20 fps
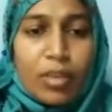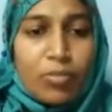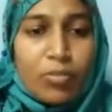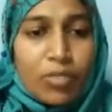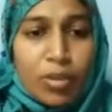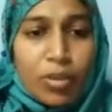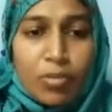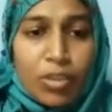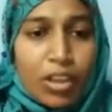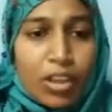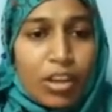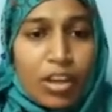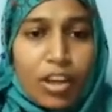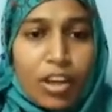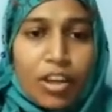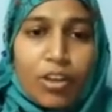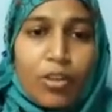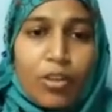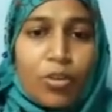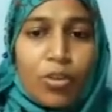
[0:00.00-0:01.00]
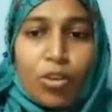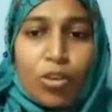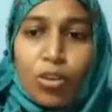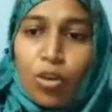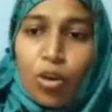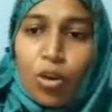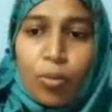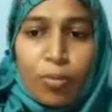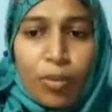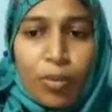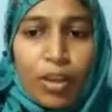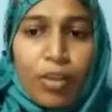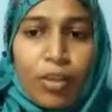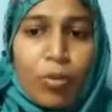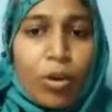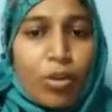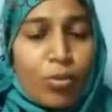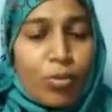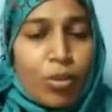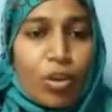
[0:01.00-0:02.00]
Something related to the topic
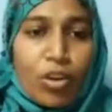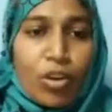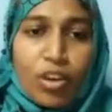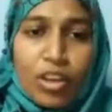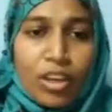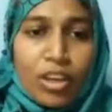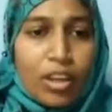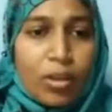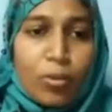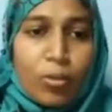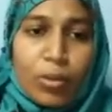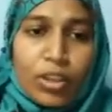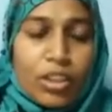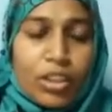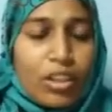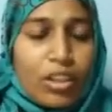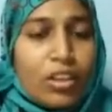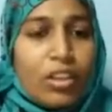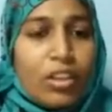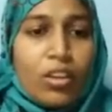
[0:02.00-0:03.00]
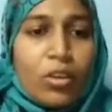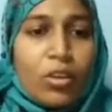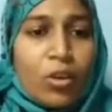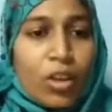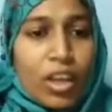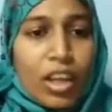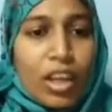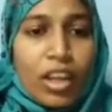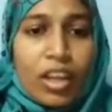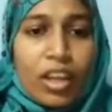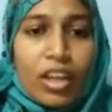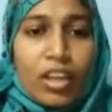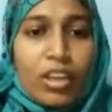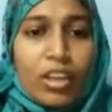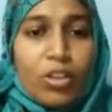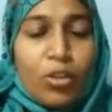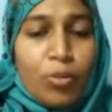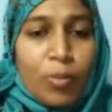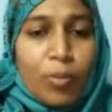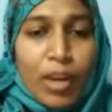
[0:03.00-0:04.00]
what we are dealing with. Okay,
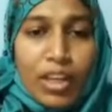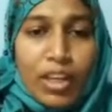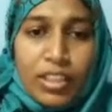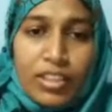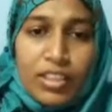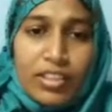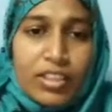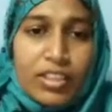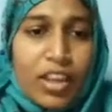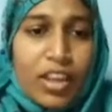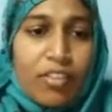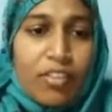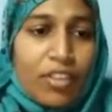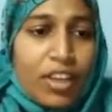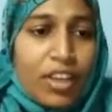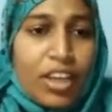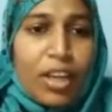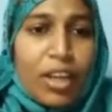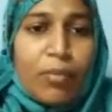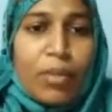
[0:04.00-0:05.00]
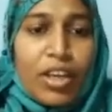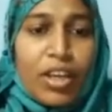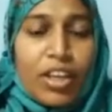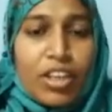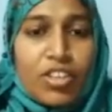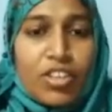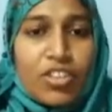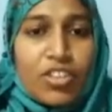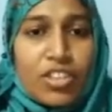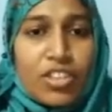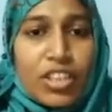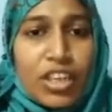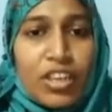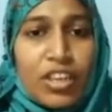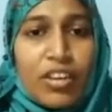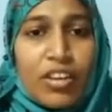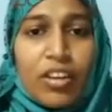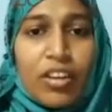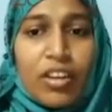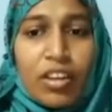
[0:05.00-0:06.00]
do practice every day, my dear
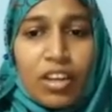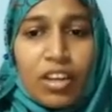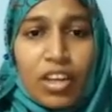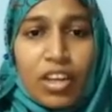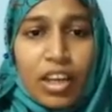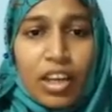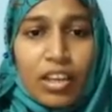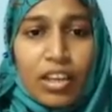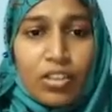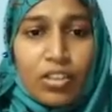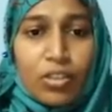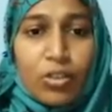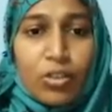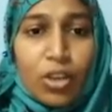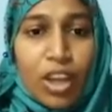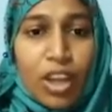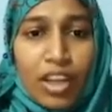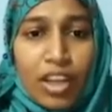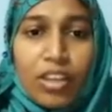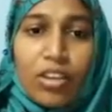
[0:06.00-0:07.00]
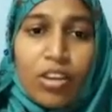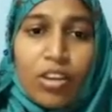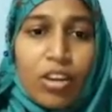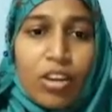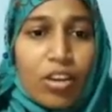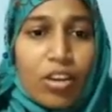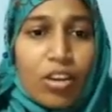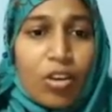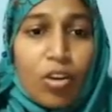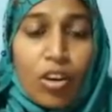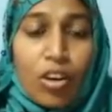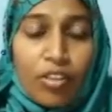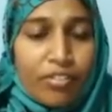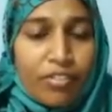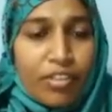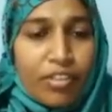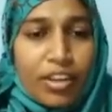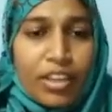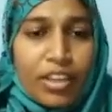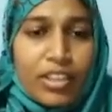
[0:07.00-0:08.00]
children, and to gain
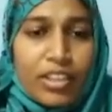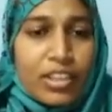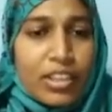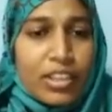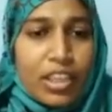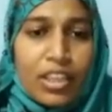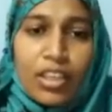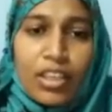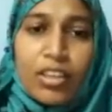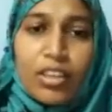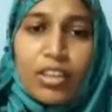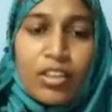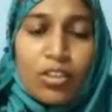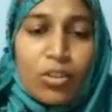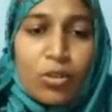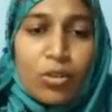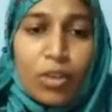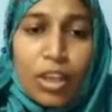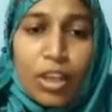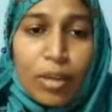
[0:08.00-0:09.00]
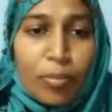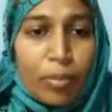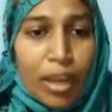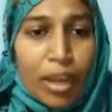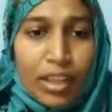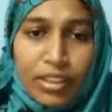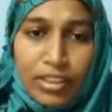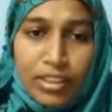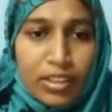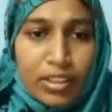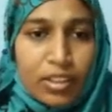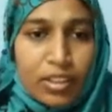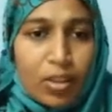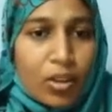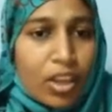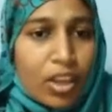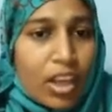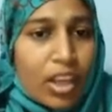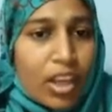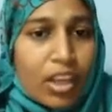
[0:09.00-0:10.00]
confidence in doing maths.
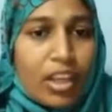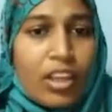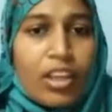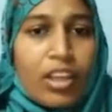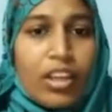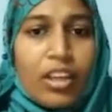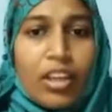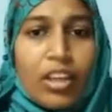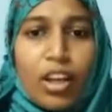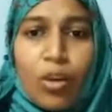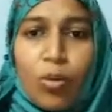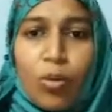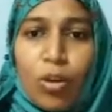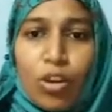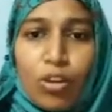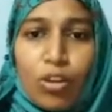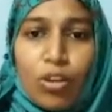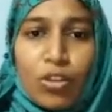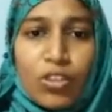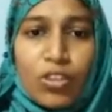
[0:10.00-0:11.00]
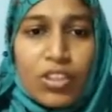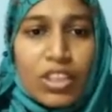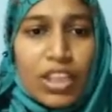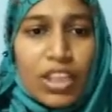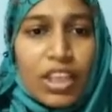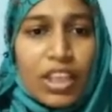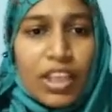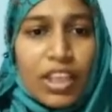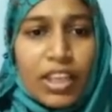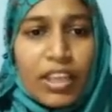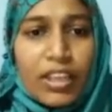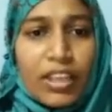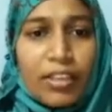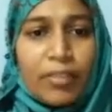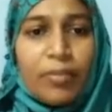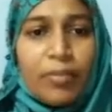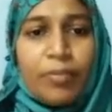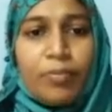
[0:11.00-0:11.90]
Okay, now what do you see here?